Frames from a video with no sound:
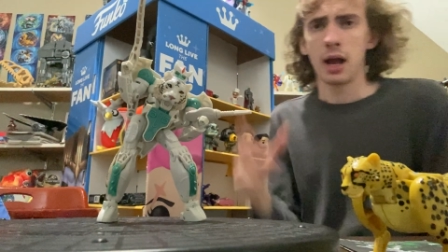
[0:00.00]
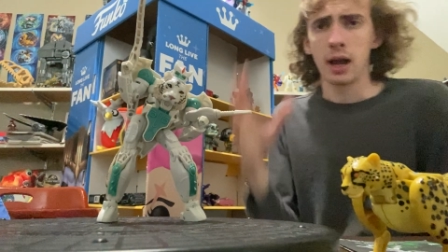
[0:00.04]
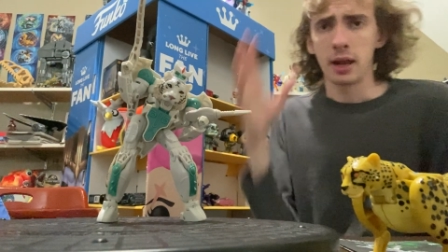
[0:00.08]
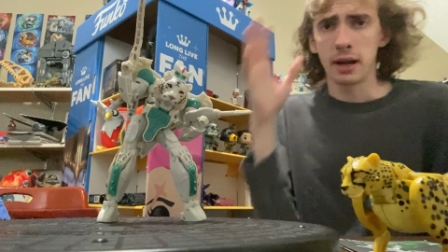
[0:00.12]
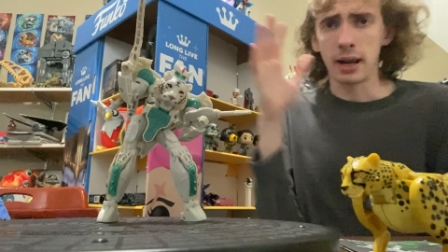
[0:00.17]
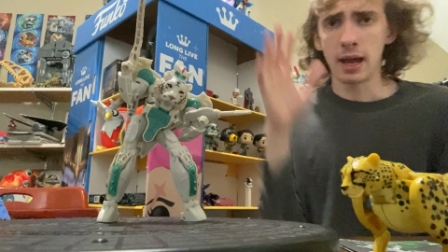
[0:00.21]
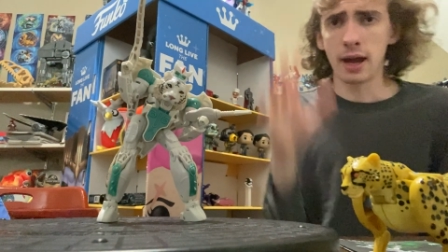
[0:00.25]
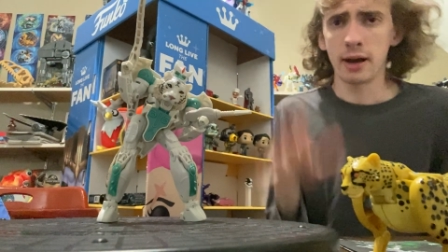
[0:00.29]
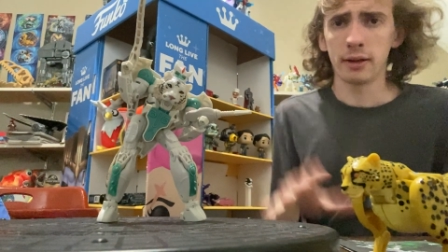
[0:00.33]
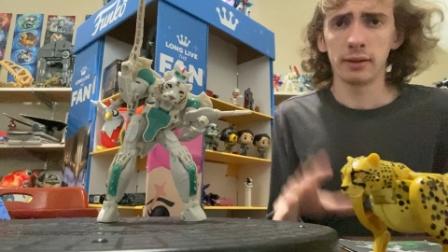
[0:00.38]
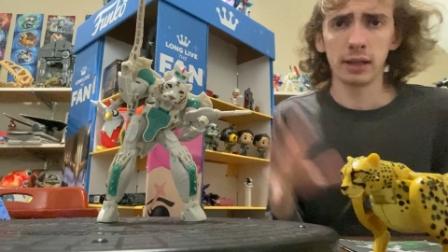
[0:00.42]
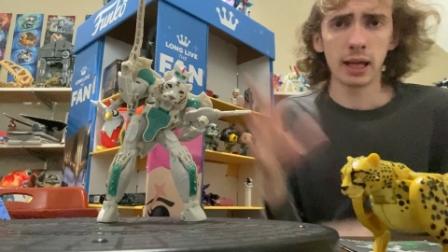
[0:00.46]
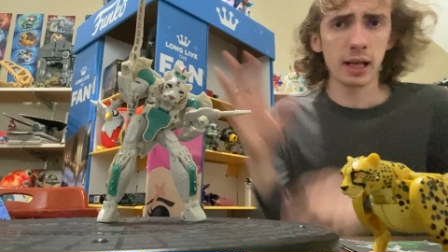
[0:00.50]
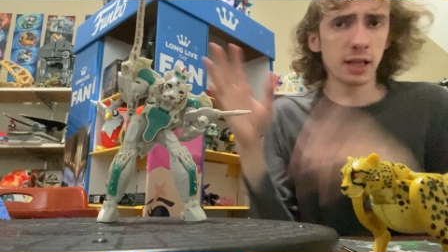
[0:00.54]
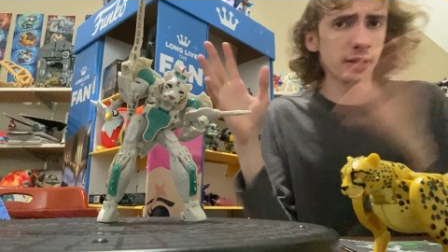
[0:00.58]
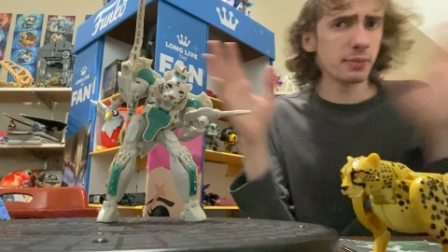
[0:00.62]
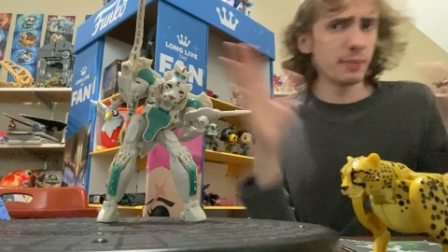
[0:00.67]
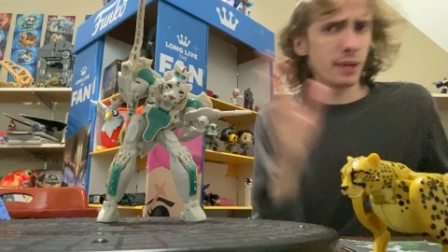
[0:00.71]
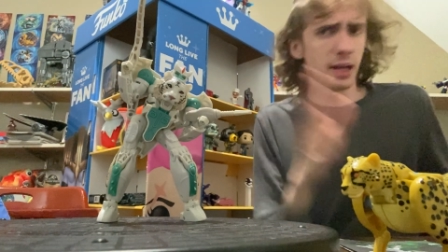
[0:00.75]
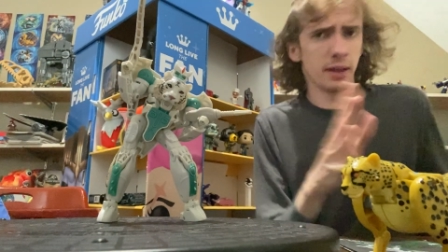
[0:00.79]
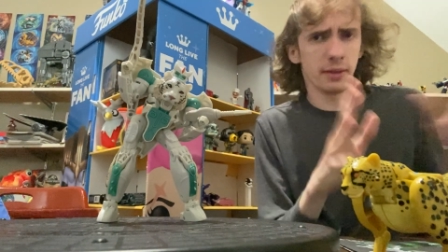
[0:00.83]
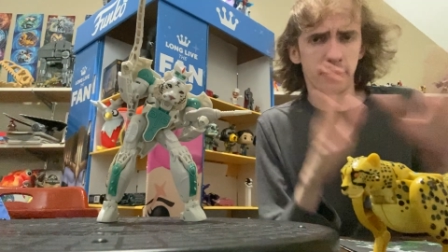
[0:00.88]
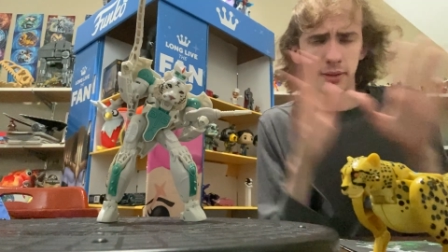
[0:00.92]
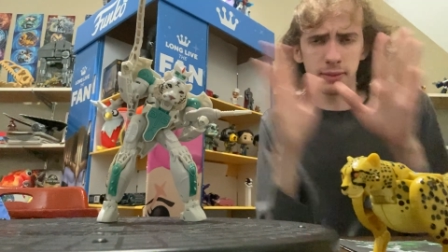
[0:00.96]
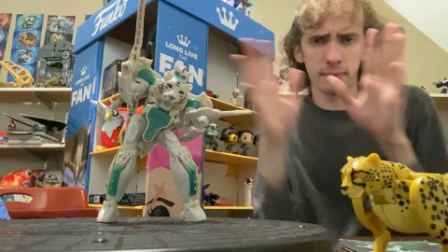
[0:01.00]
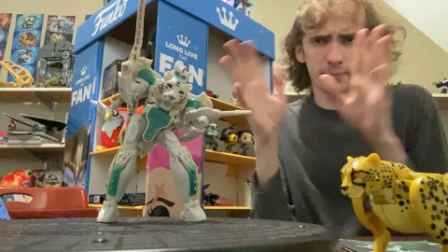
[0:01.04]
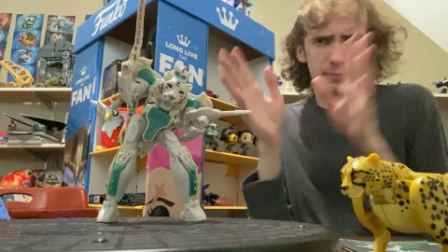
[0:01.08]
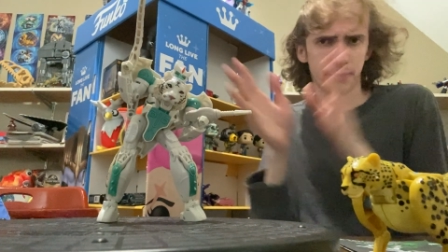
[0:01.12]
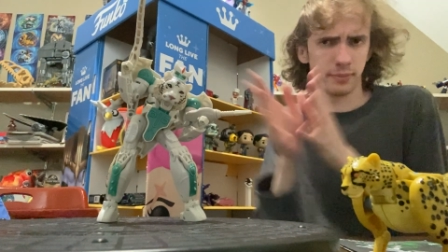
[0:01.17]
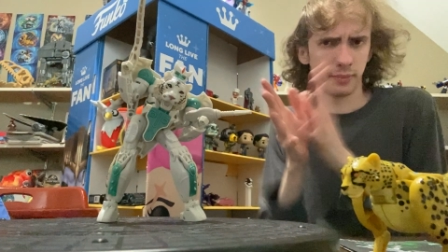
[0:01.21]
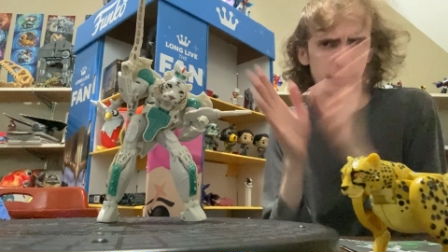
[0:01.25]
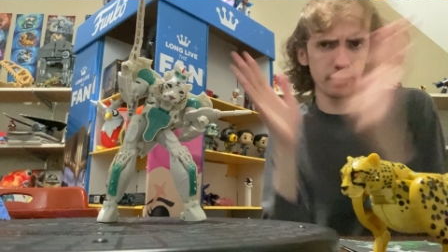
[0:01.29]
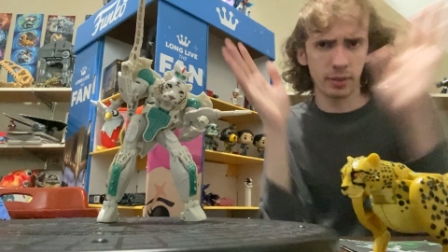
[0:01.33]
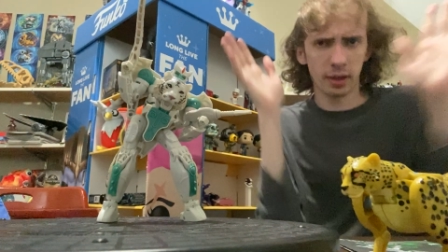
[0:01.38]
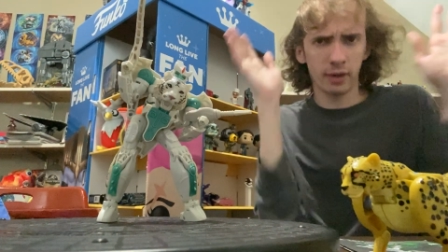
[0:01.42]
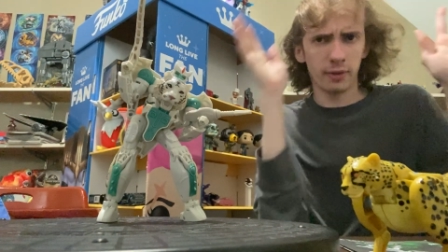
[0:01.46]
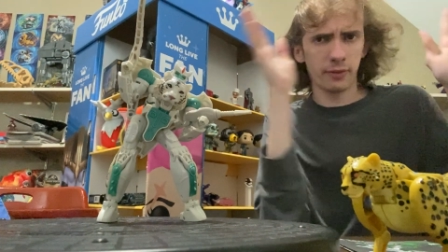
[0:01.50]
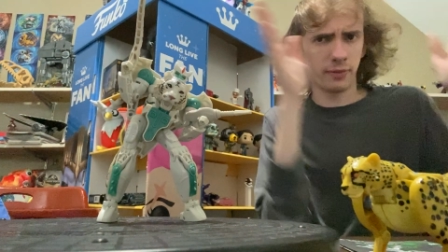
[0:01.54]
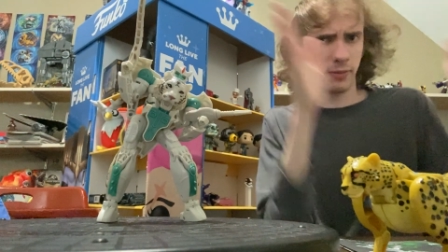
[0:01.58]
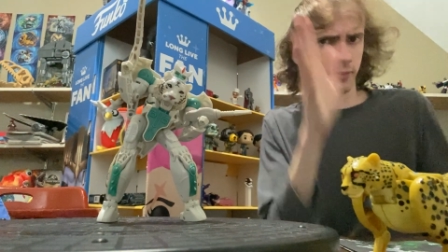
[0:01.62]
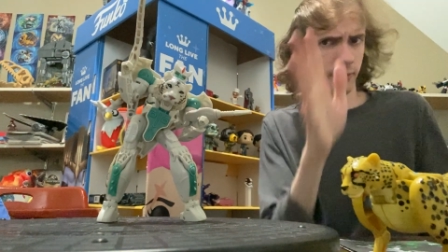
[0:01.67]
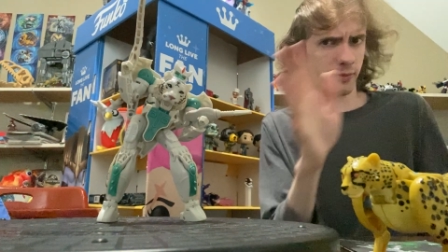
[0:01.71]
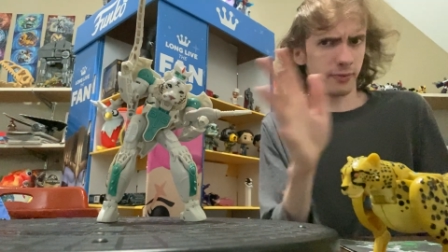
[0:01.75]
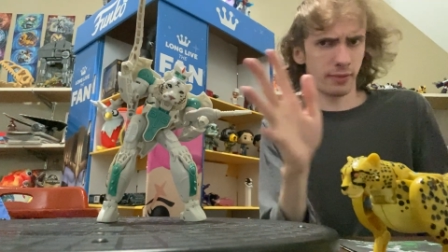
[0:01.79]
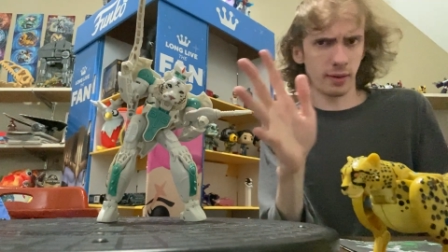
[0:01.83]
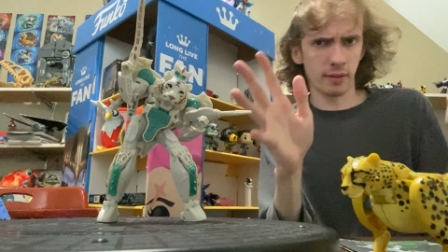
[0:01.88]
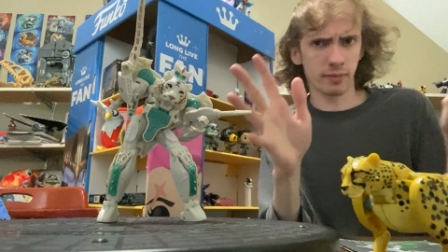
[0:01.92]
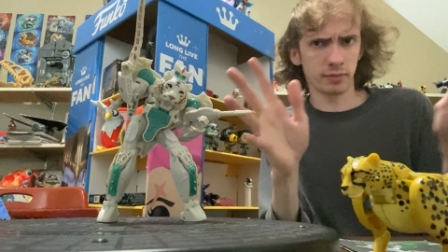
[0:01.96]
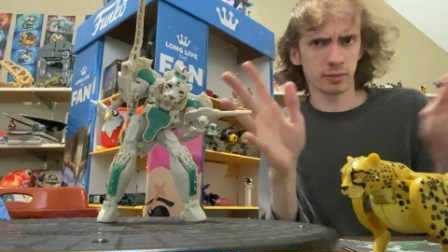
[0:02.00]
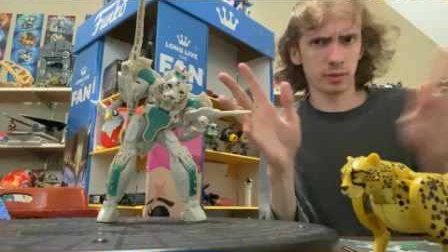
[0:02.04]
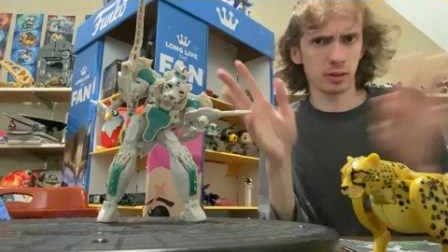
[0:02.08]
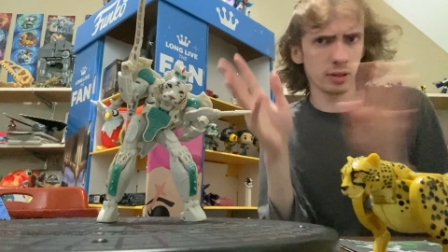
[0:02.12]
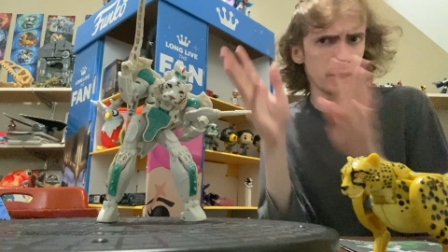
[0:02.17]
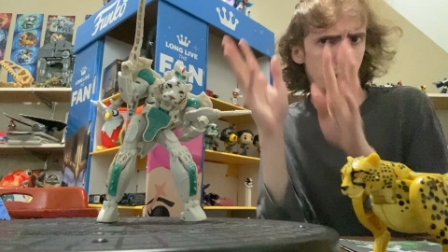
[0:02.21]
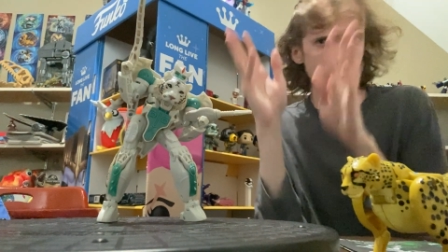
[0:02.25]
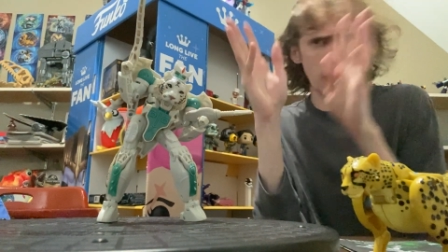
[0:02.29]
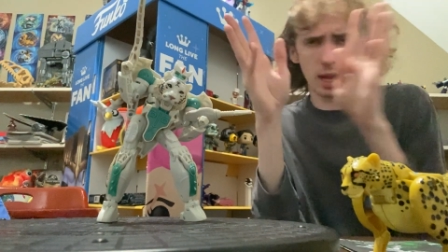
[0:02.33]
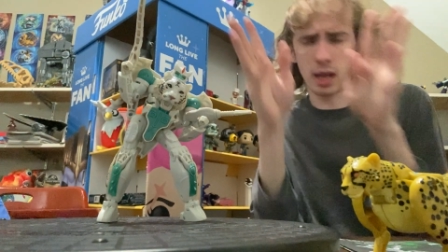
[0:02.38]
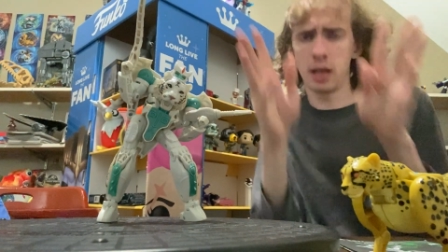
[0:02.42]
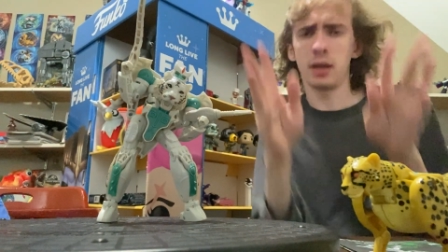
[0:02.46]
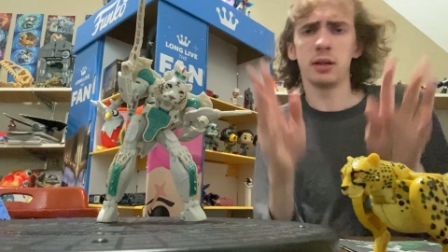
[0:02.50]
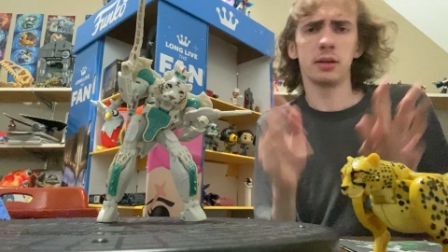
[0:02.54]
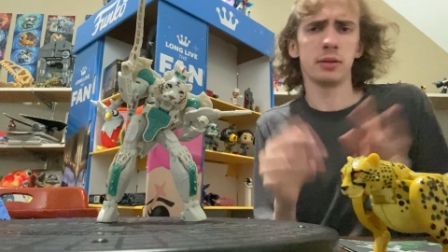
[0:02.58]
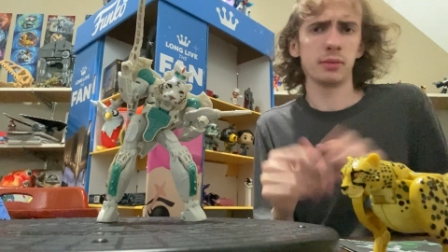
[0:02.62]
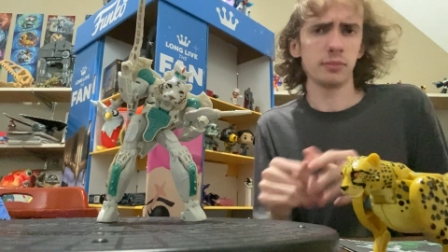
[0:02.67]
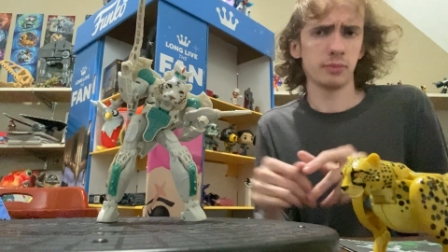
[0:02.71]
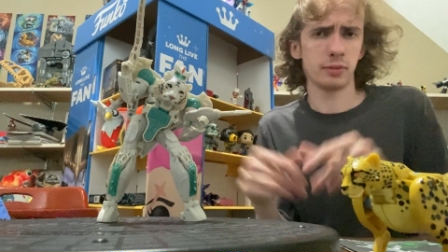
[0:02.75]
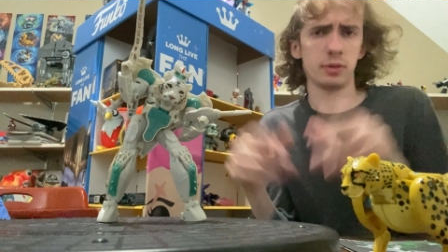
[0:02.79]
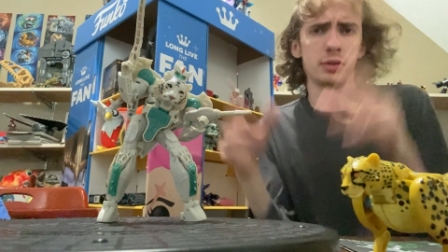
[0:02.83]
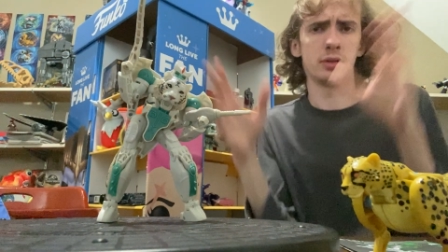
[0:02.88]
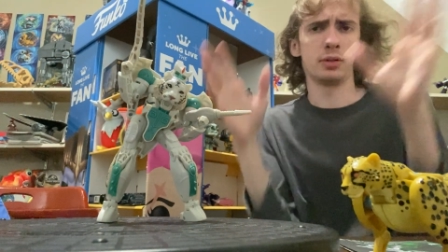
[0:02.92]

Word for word: Now, last month, both February and